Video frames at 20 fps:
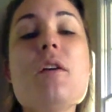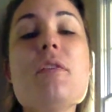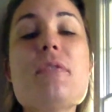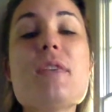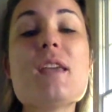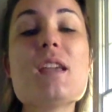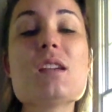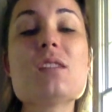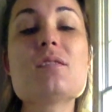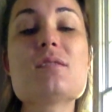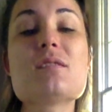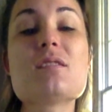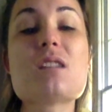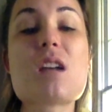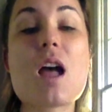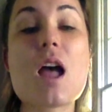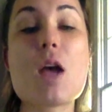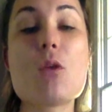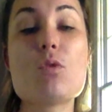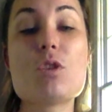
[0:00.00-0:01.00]
Things
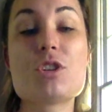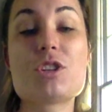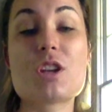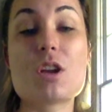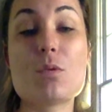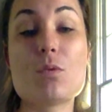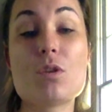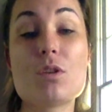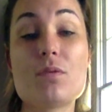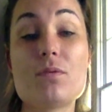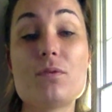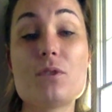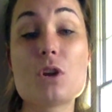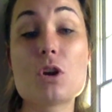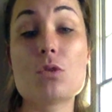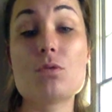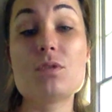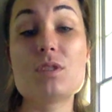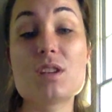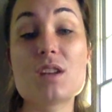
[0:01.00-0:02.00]
I wish I would have
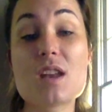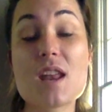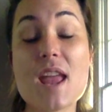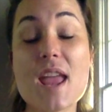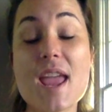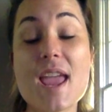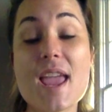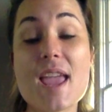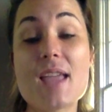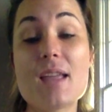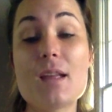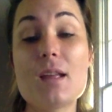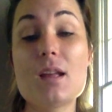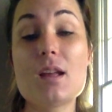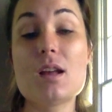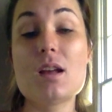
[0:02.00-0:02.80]
known today